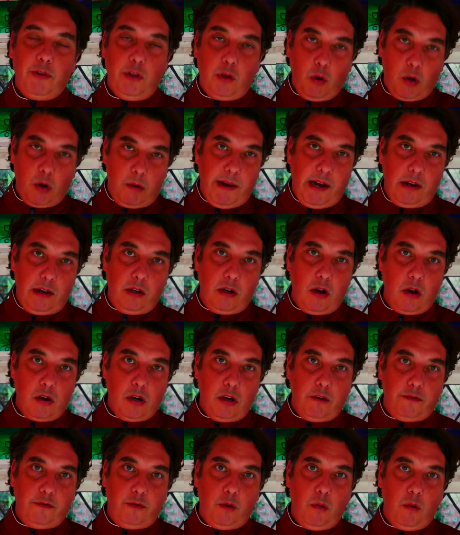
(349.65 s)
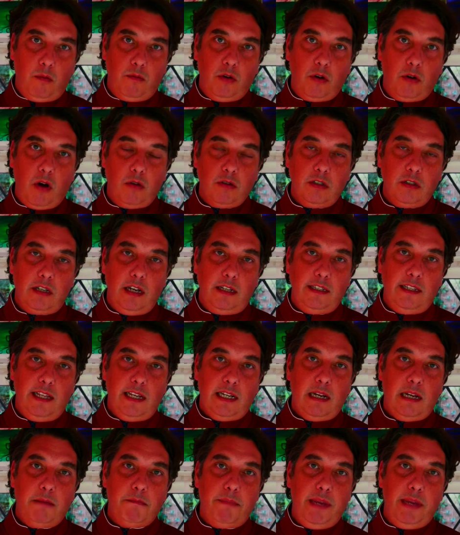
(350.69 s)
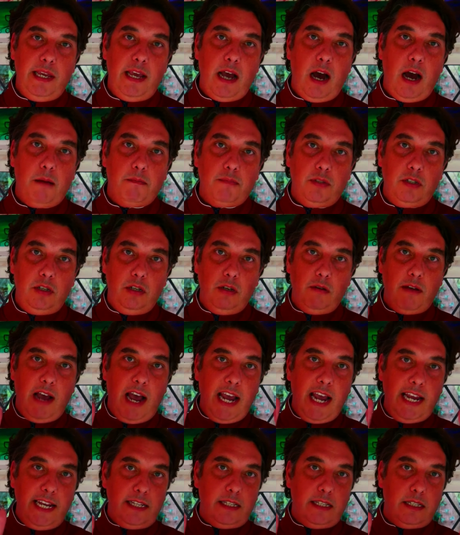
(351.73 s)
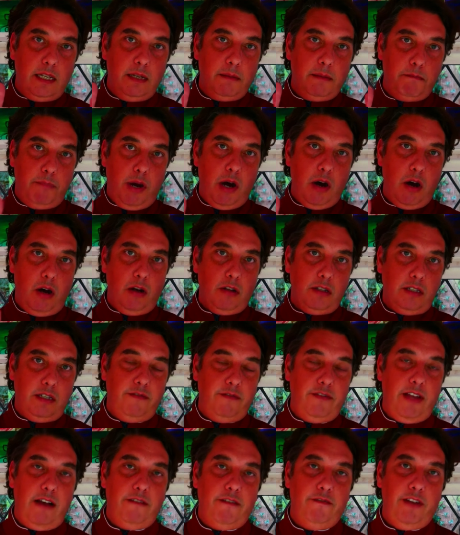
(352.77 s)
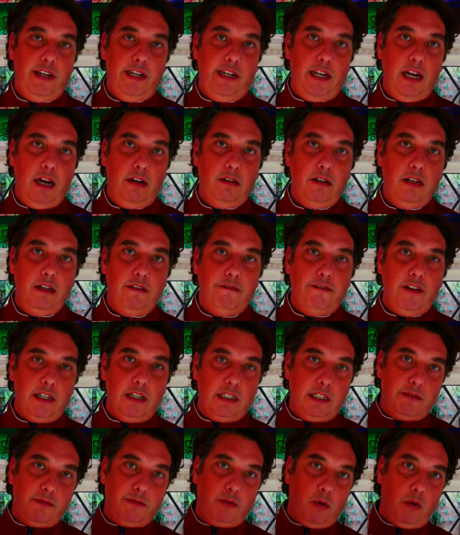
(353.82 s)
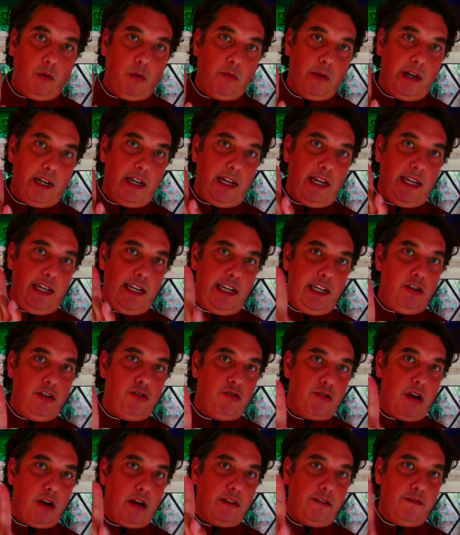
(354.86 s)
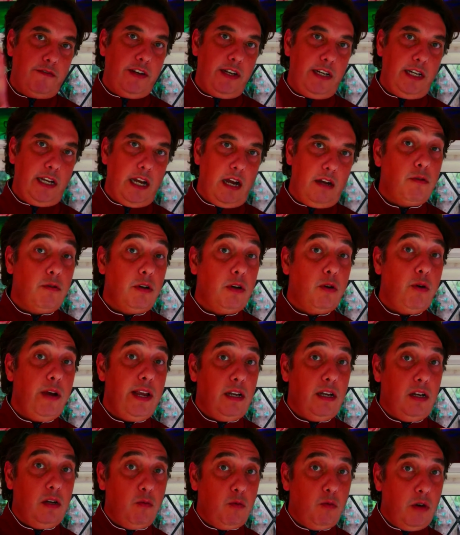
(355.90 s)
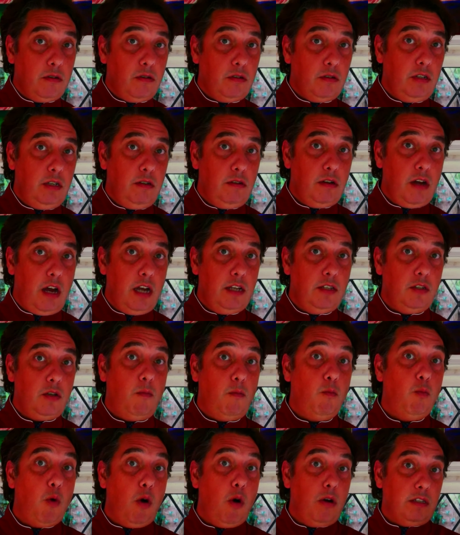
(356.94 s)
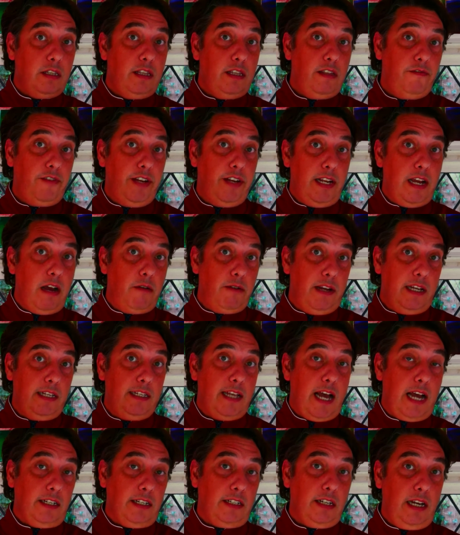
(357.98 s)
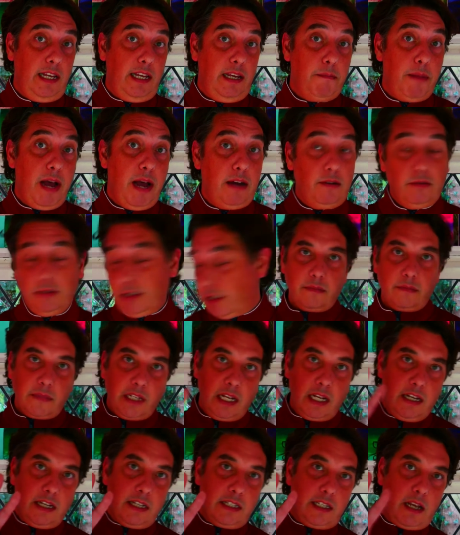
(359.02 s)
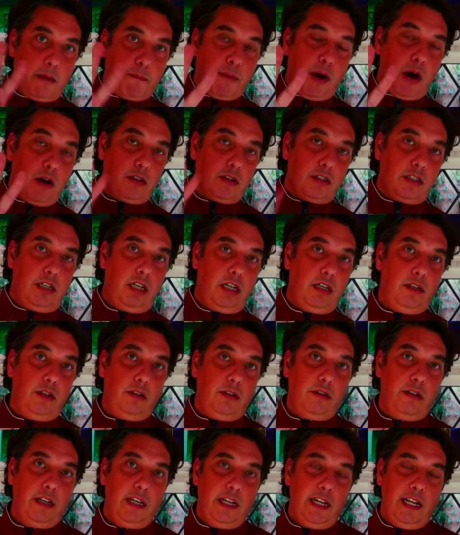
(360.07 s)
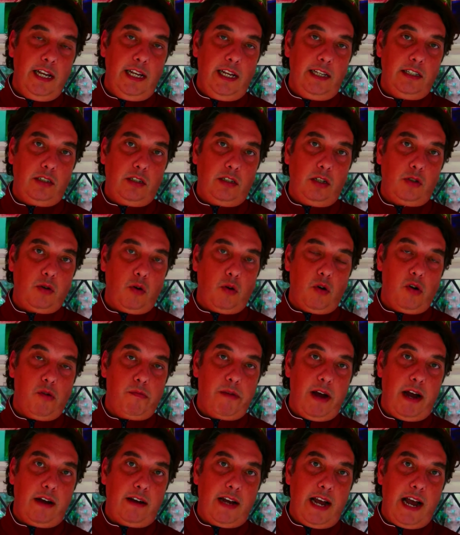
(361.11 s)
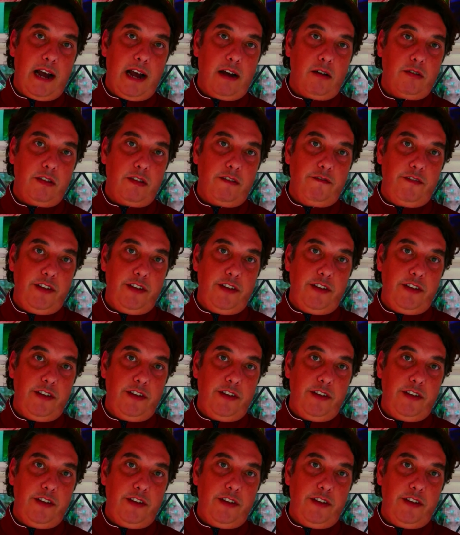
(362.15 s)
if we talk about longer form content, there can be up to 8 parts of that video. First of all, we're going to intro the video. So a quick 1 or 2 lines on what the video is actually about. So part 2 is to talk about how the